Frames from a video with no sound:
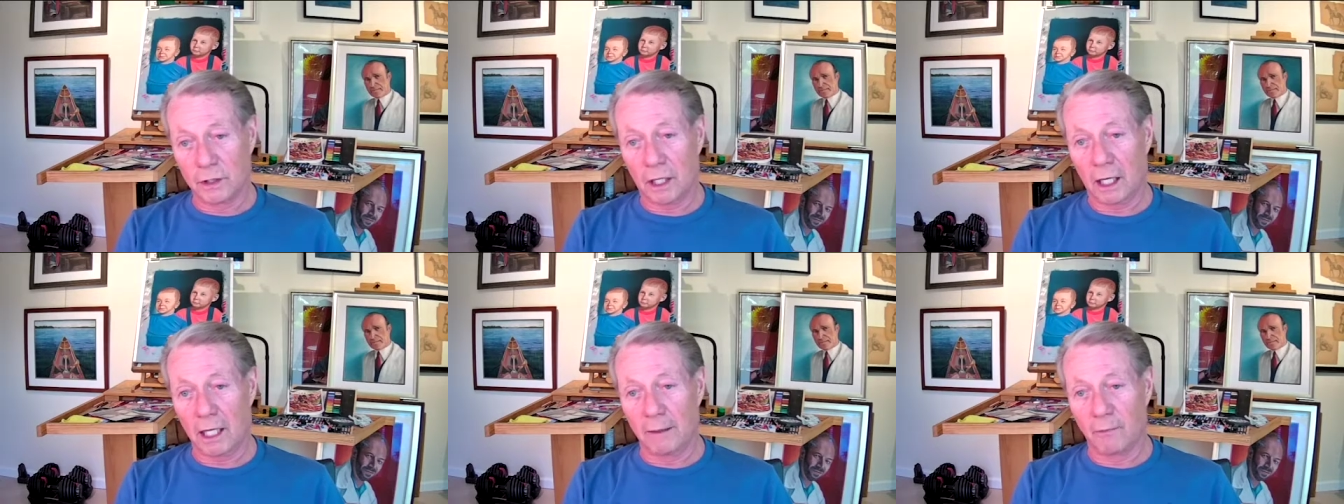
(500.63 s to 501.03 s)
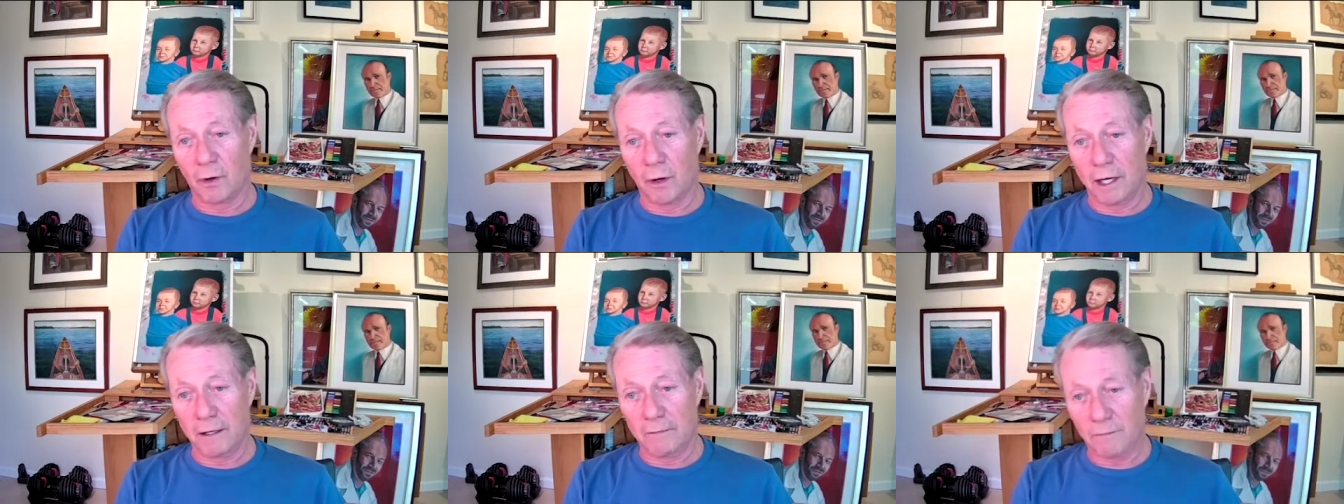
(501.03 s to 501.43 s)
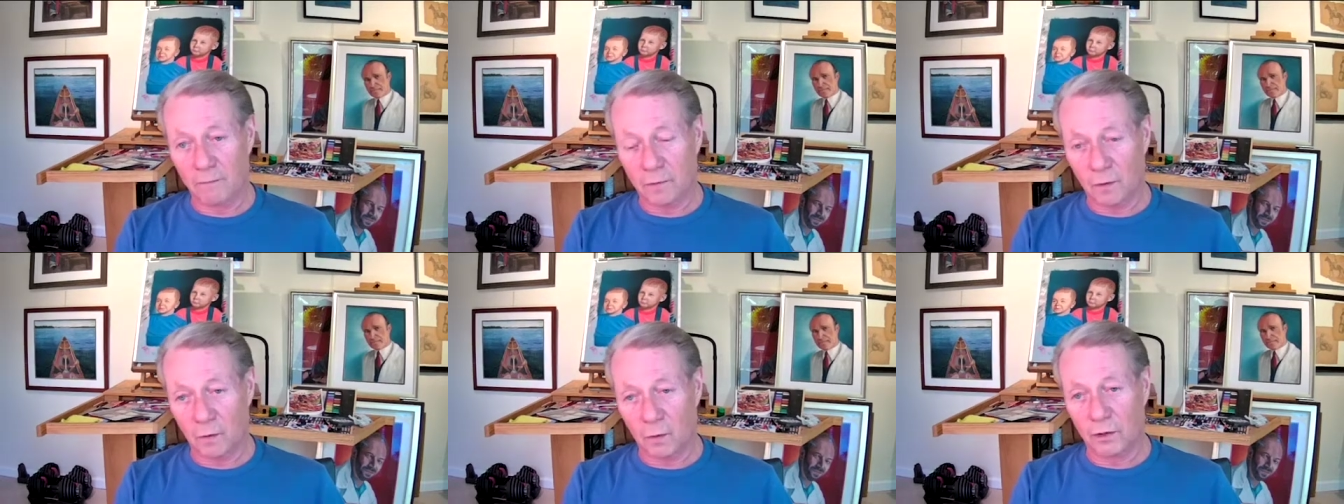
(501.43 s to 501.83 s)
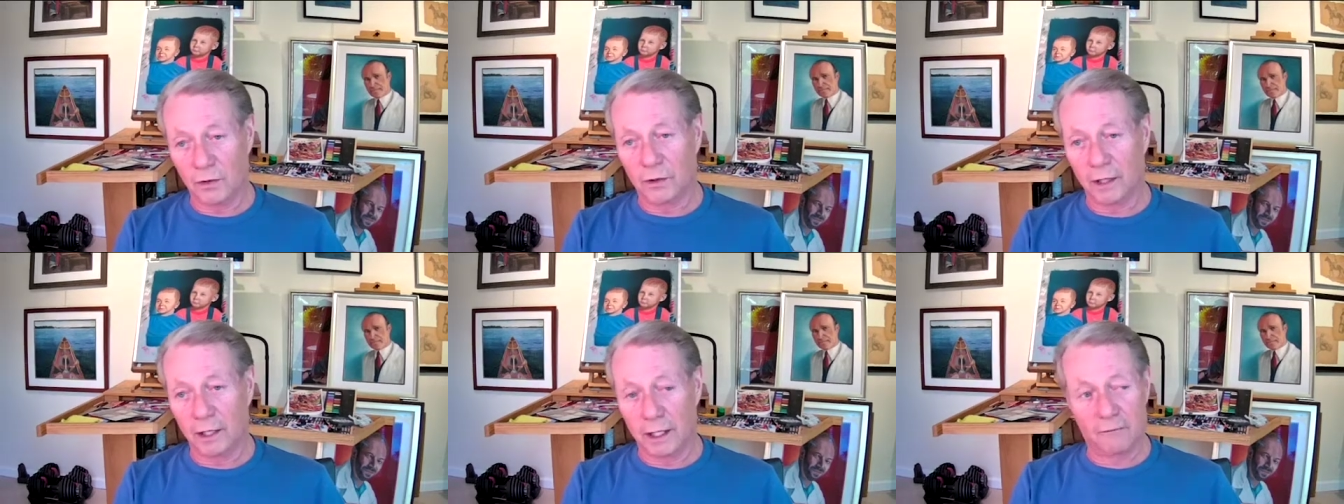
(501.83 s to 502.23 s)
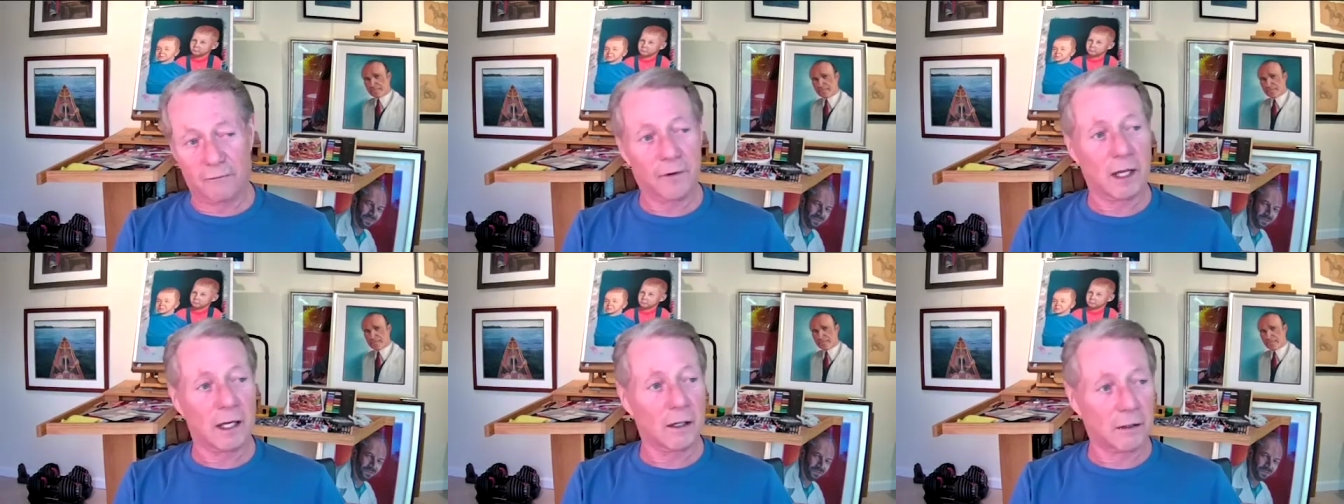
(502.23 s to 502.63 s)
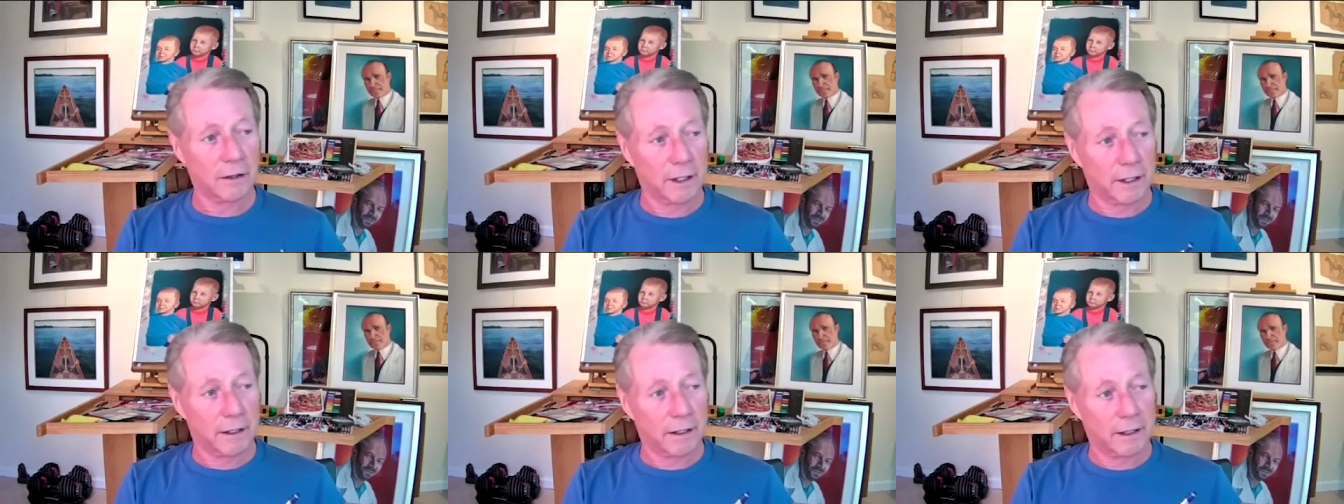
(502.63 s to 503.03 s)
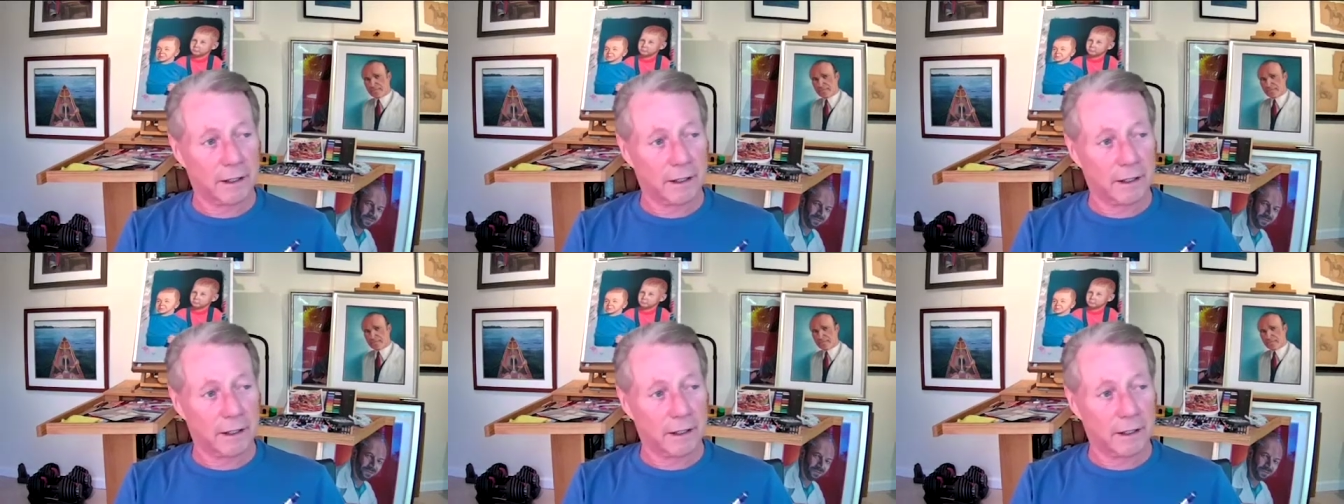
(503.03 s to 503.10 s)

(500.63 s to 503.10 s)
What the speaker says: collaborate with a fellow in